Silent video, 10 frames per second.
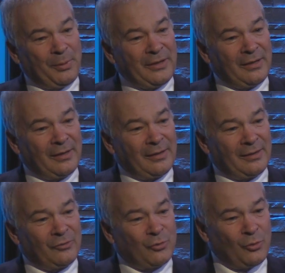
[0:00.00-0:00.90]
But
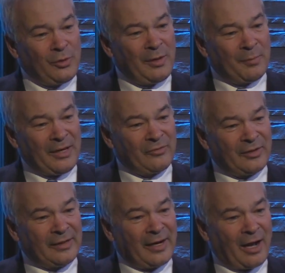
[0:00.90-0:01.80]
truly
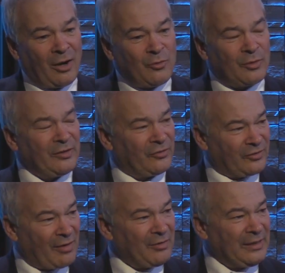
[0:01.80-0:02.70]
amazing that
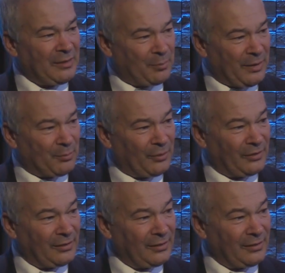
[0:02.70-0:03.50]
170 people.